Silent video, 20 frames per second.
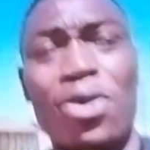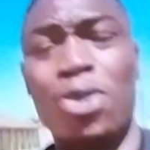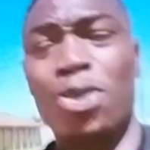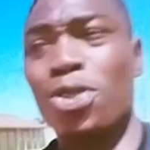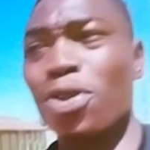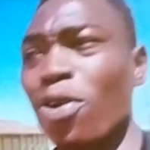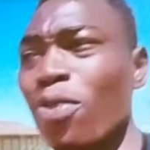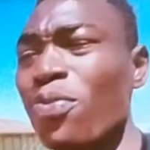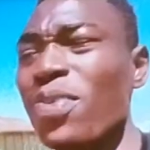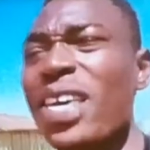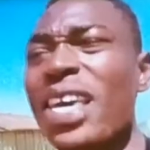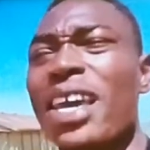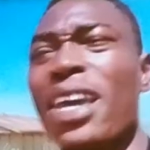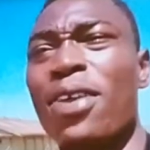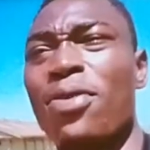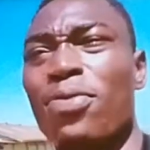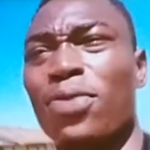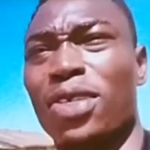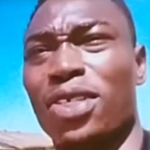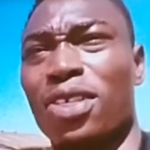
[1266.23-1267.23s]
you show me
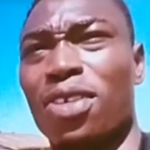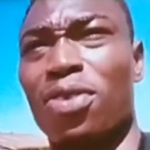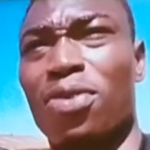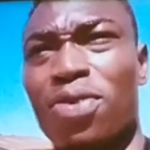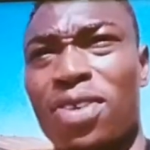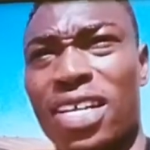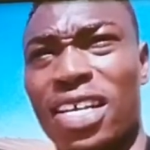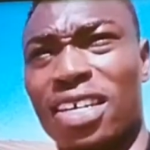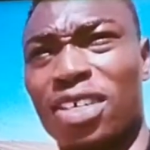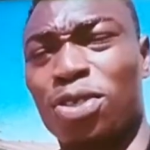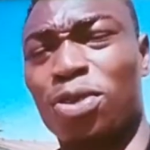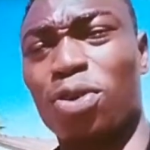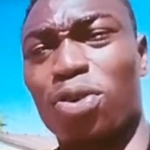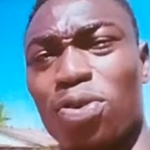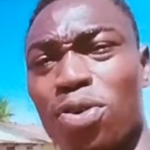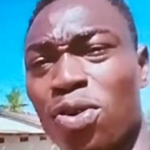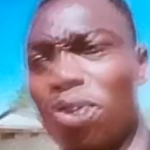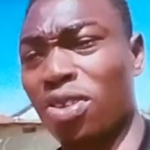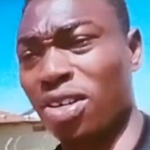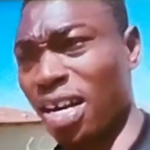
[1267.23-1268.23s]
every single day. So
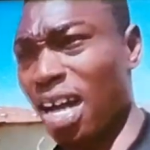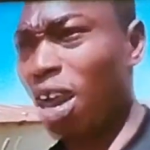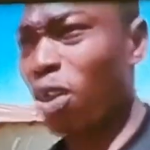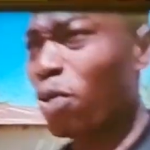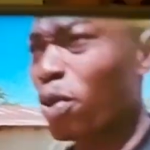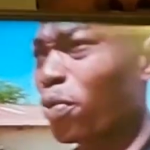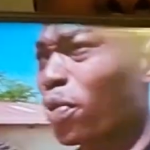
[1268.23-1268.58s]
now we